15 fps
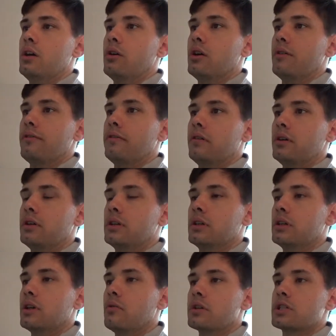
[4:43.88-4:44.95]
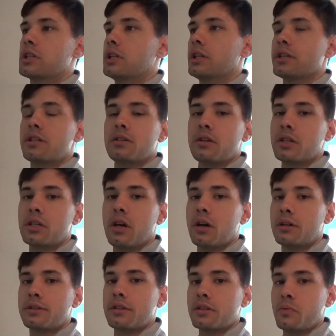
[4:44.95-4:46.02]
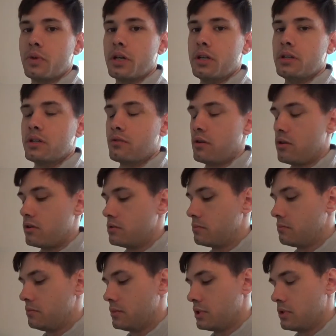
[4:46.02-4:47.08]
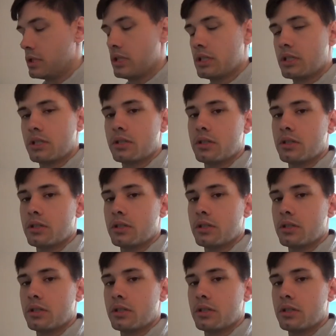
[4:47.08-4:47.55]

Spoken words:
if, you know, a solicitor talks his way into your home. You know, it's